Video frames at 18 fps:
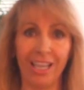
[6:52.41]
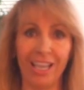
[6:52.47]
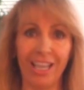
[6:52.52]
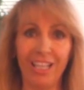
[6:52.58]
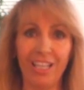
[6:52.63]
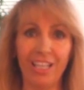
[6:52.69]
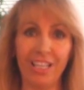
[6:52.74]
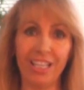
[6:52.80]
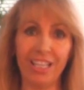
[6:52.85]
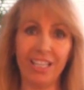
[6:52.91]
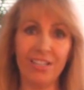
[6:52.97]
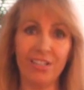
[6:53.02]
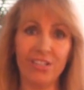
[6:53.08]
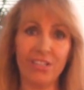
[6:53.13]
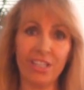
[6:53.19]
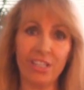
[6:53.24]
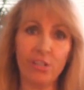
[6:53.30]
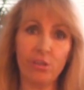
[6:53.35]
And it
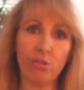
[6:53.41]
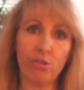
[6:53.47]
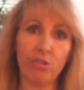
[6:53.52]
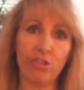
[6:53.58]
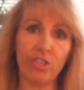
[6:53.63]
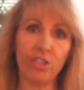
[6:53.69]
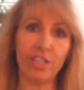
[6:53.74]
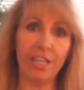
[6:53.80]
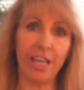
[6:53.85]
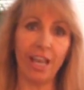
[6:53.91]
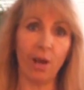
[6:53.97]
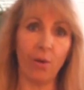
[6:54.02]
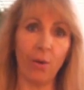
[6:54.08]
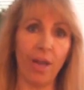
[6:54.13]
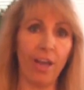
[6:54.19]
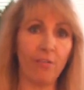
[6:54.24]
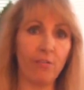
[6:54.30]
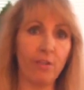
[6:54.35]
is interesting
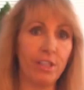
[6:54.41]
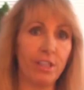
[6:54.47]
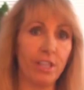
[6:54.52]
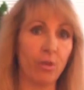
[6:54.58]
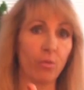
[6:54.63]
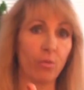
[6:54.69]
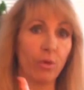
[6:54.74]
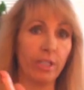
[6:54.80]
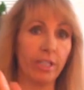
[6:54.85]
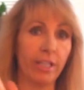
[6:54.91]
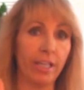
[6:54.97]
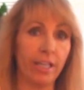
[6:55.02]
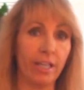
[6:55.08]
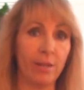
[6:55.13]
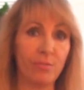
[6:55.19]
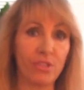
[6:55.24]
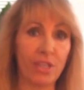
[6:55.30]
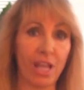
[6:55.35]
how everything really
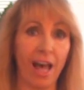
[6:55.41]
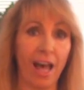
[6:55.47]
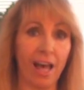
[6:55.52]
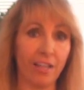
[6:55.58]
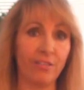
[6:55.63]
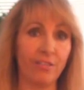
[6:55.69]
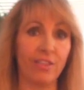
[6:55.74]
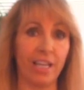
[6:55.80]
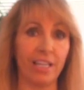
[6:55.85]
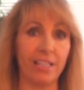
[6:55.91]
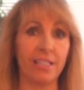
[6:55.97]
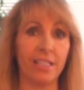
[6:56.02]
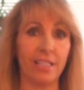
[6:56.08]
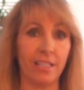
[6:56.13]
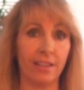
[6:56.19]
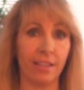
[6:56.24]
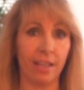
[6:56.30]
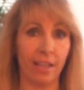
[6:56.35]
comes out of that
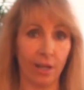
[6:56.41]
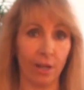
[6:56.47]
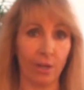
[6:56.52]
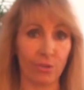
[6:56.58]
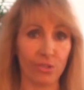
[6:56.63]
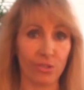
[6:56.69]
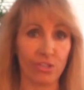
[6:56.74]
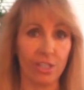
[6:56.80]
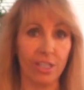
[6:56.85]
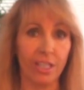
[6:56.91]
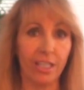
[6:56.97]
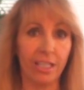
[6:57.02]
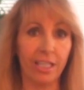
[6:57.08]
10th house.